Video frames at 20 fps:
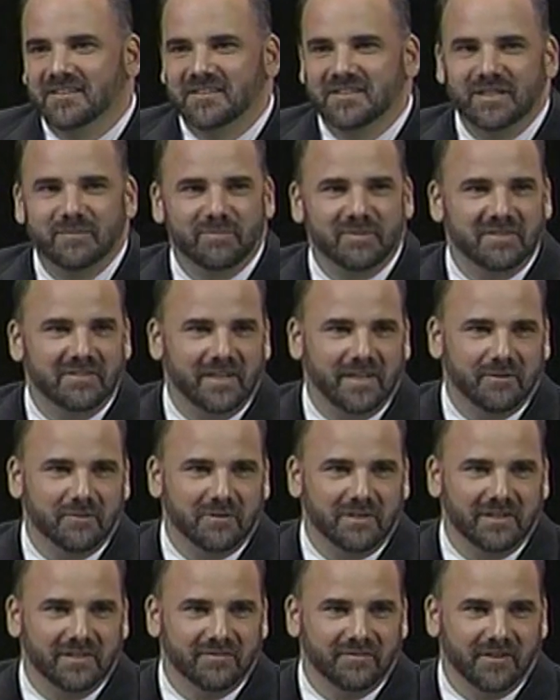deep
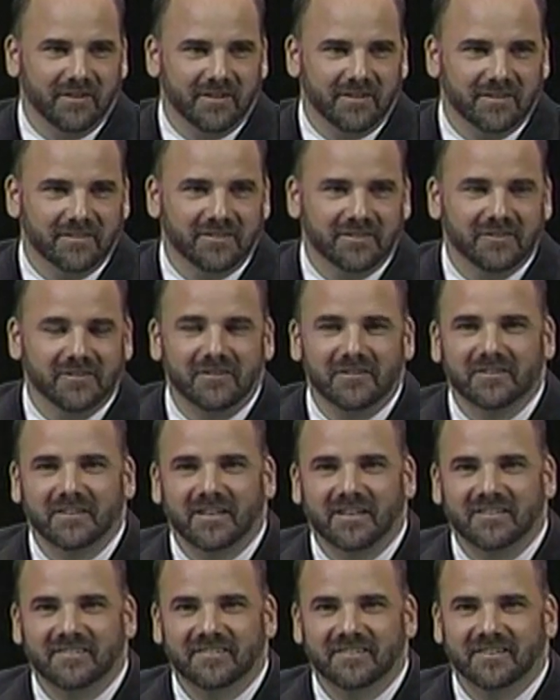integrity of art, the
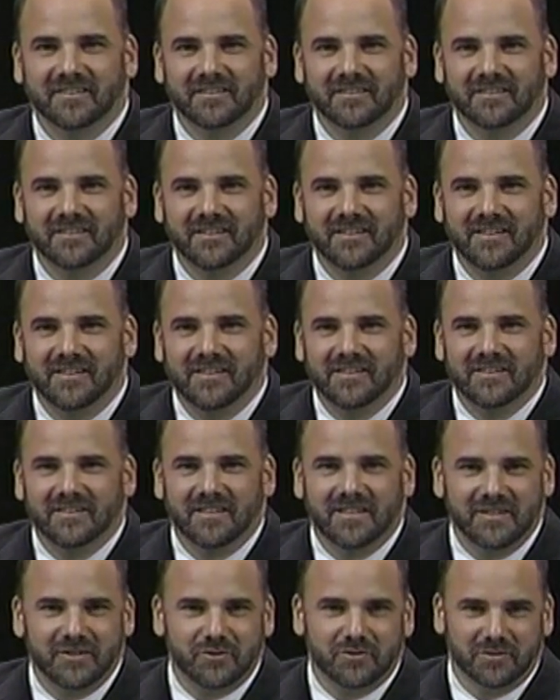long-lasting
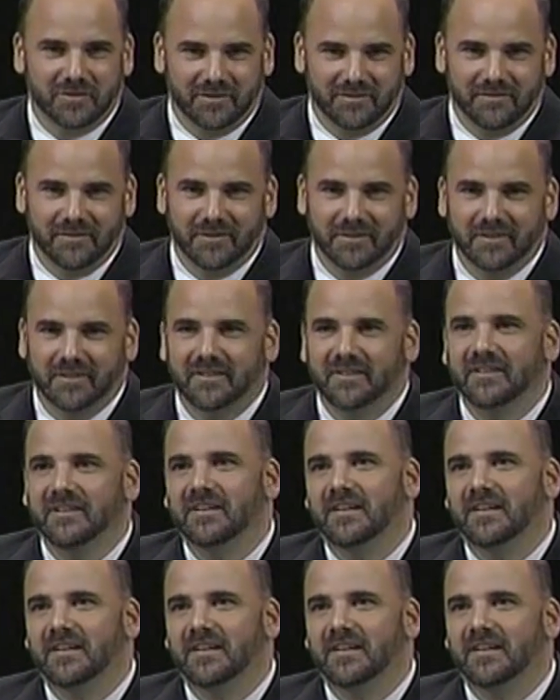nature of art,